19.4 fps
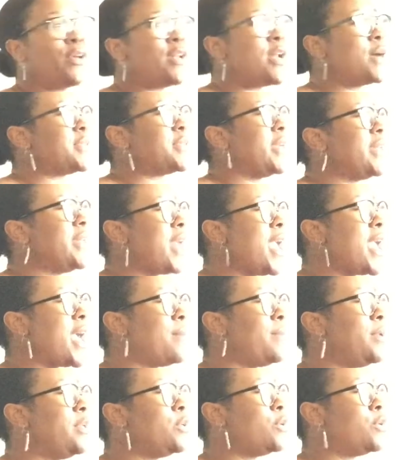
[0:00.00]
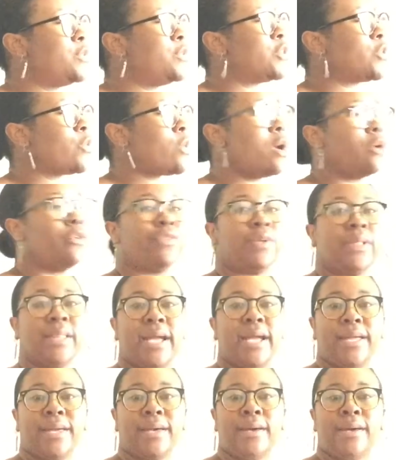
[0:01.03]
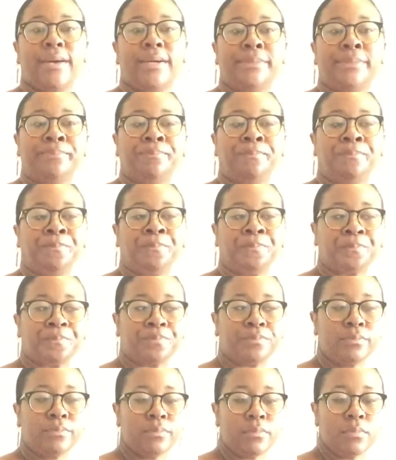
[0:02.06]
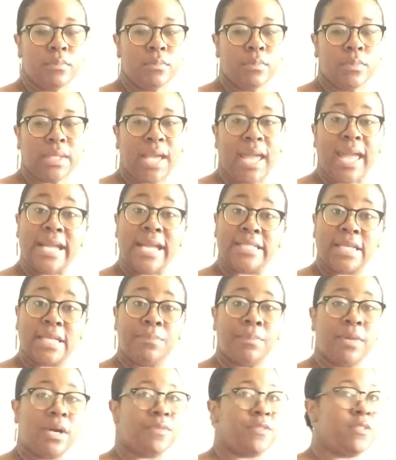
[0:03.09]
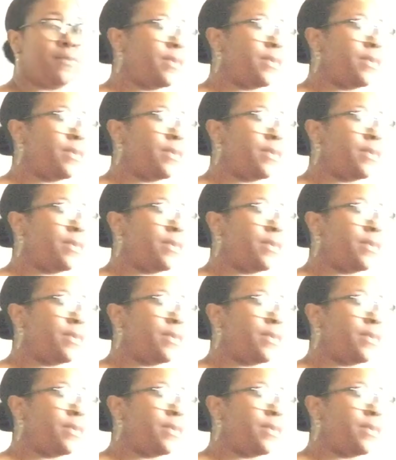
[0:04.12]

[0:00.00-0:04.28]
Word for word: And I was like, dang, I've been doing this wrong for like um, 18 months.